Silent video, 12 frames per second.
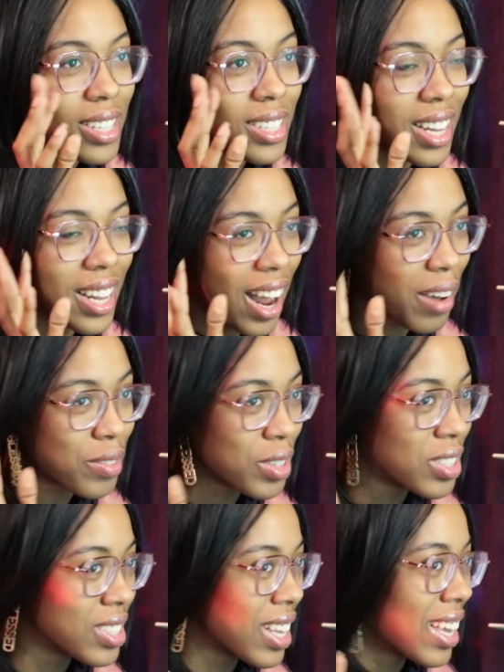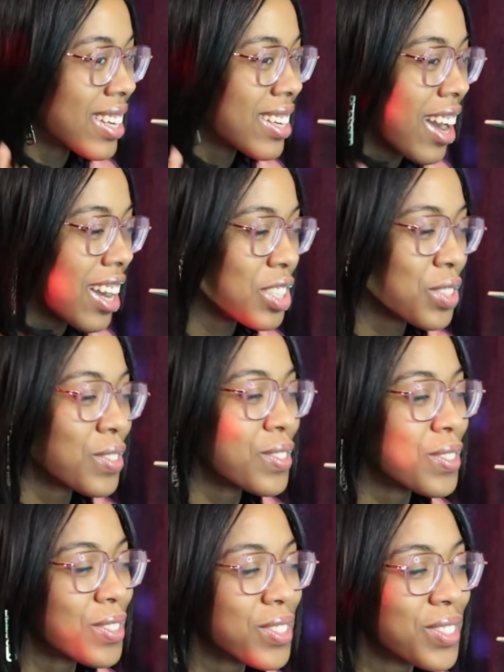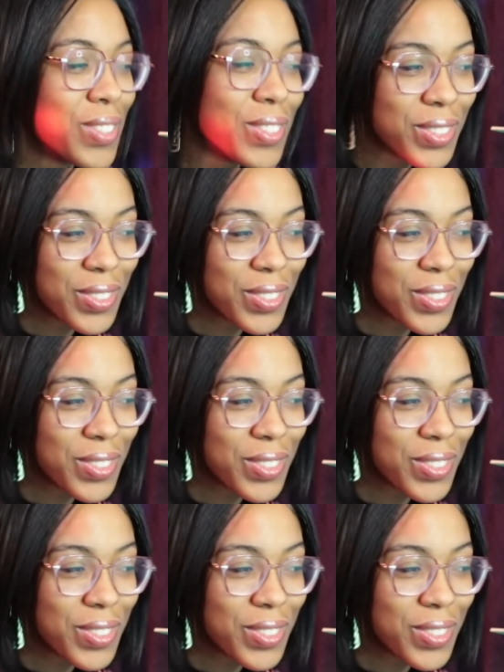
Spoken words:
and then after it's like, not true.